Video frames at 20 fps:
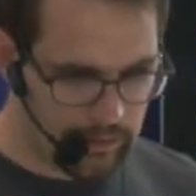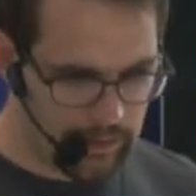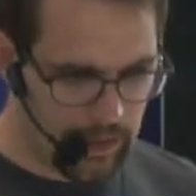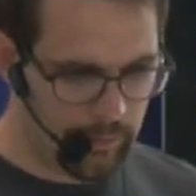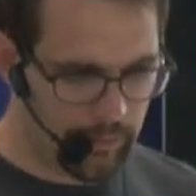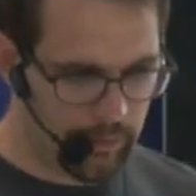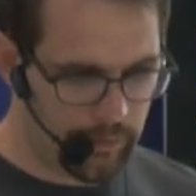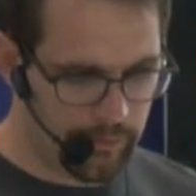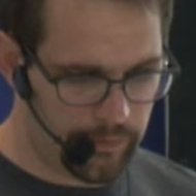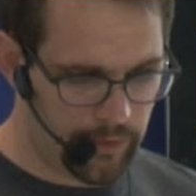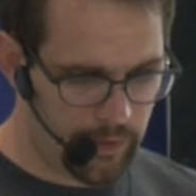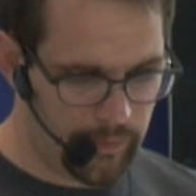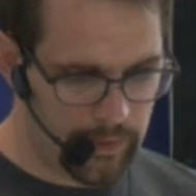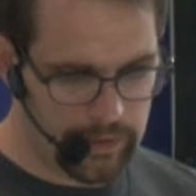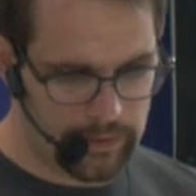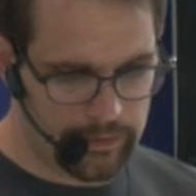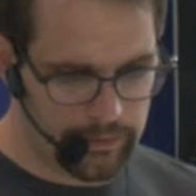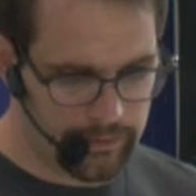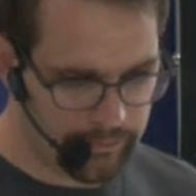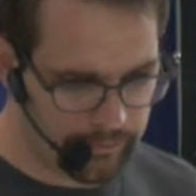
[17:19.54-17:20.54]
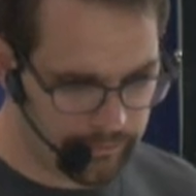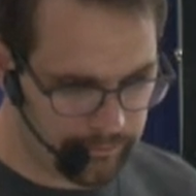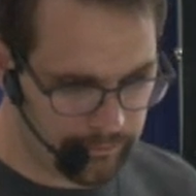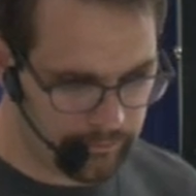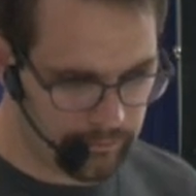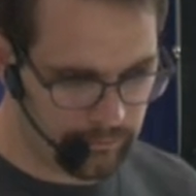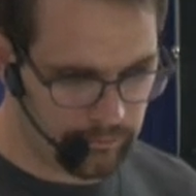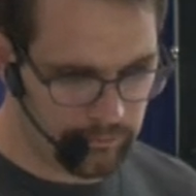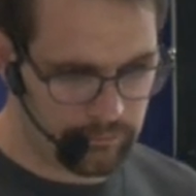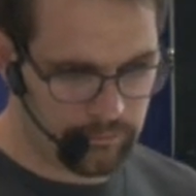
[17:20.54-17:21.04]
sample from it.
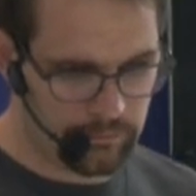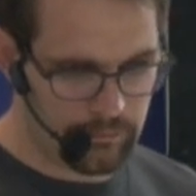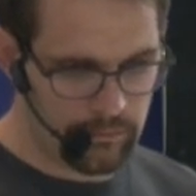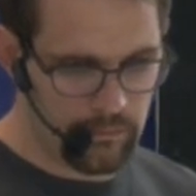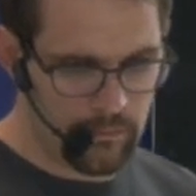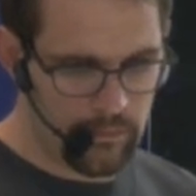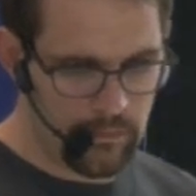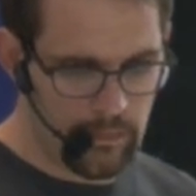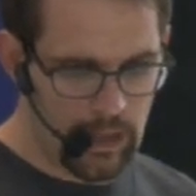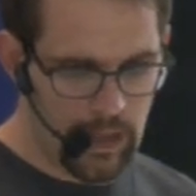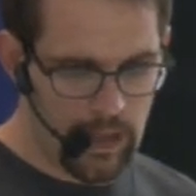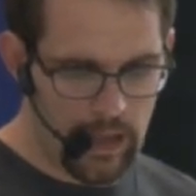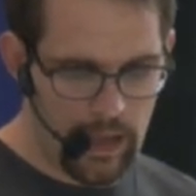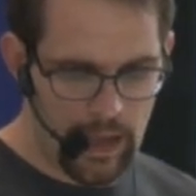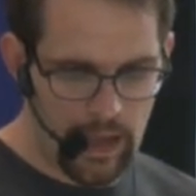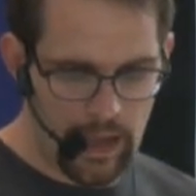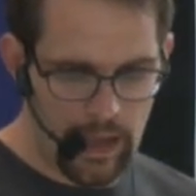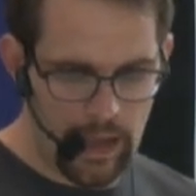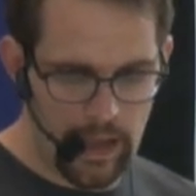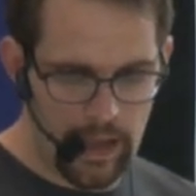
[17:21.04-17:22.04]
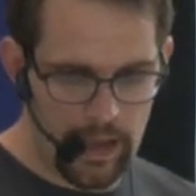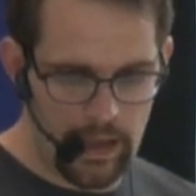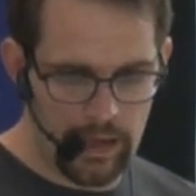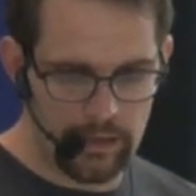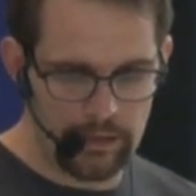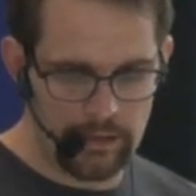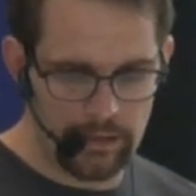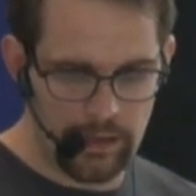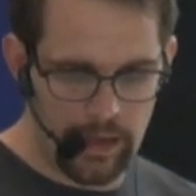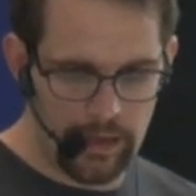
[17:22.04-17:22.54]

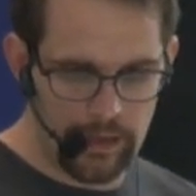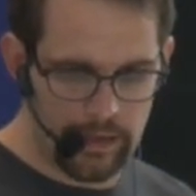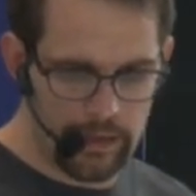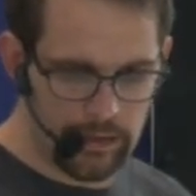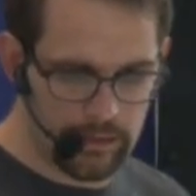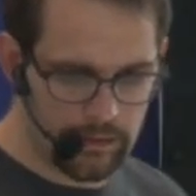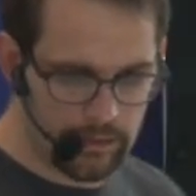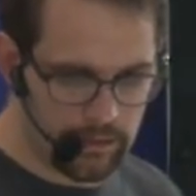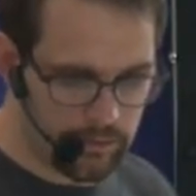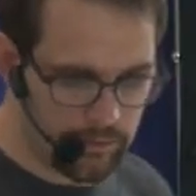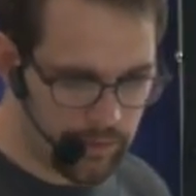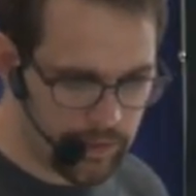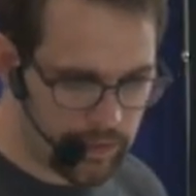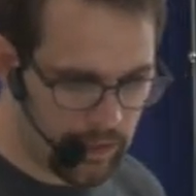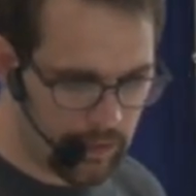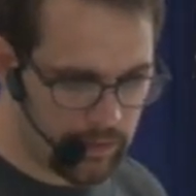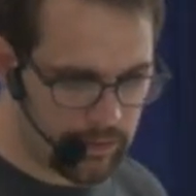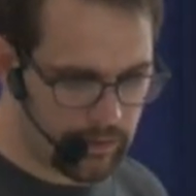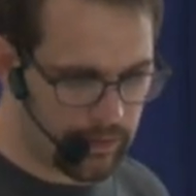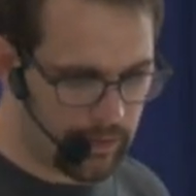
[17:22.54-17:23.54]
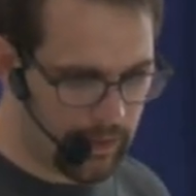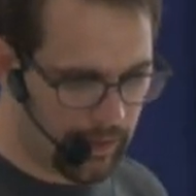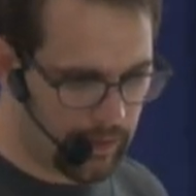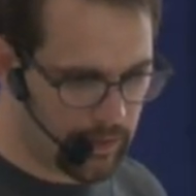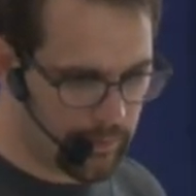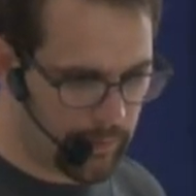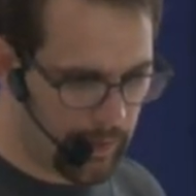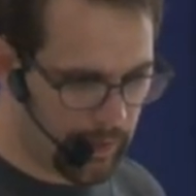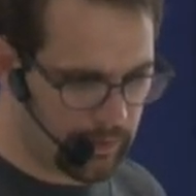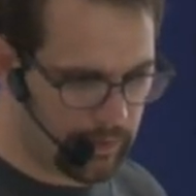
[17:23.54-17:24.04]
And I get the results that I
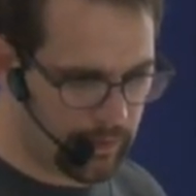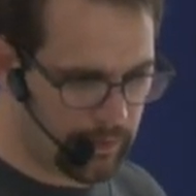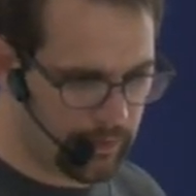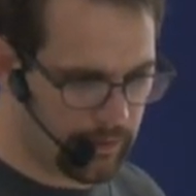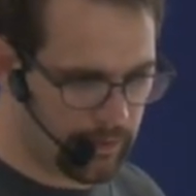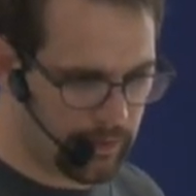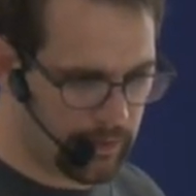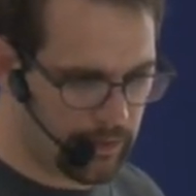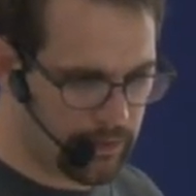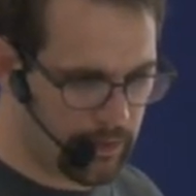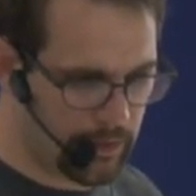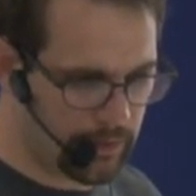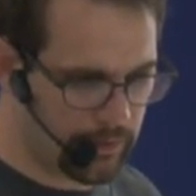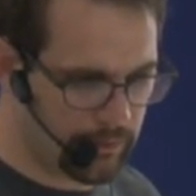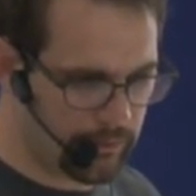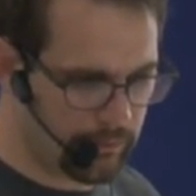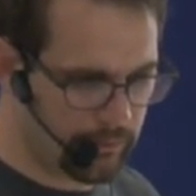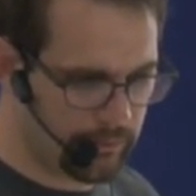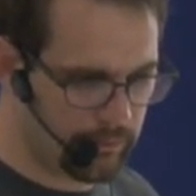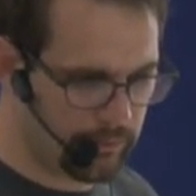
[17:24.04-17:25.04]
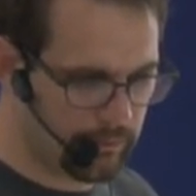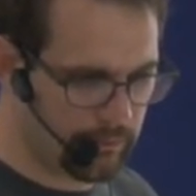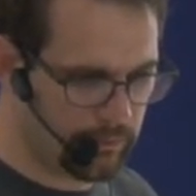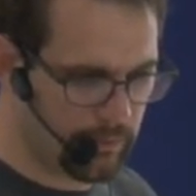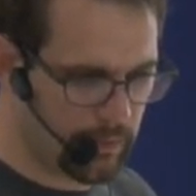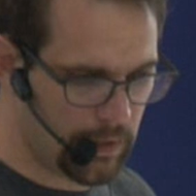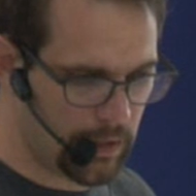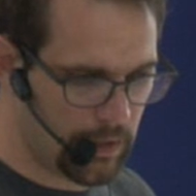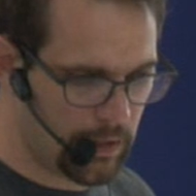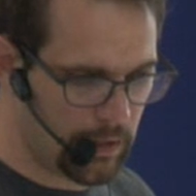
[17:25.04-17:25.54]
expected. So this just
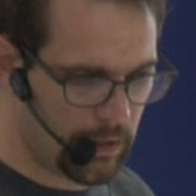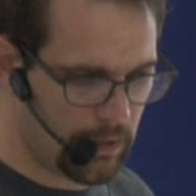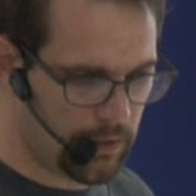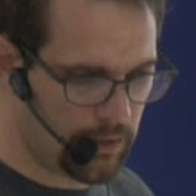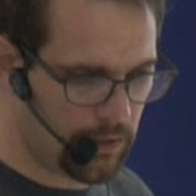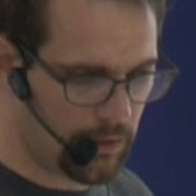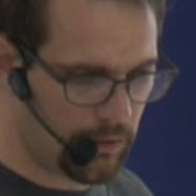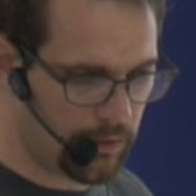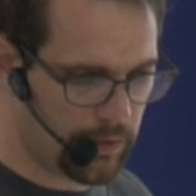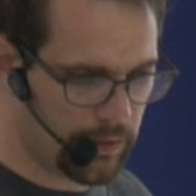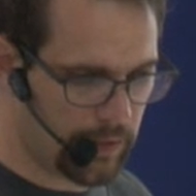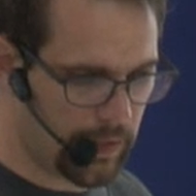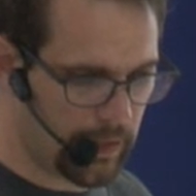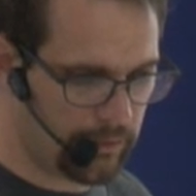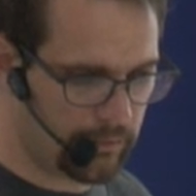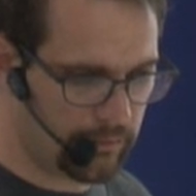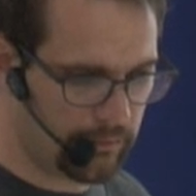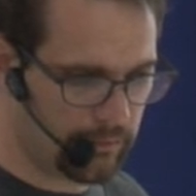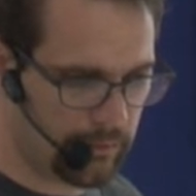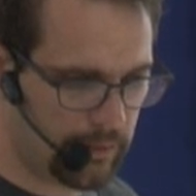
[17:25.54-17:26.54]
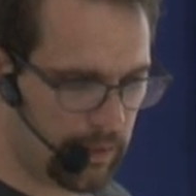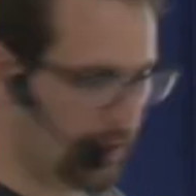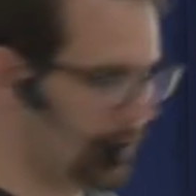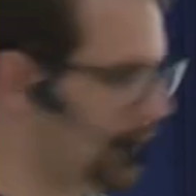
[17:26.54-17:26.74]
shows that kind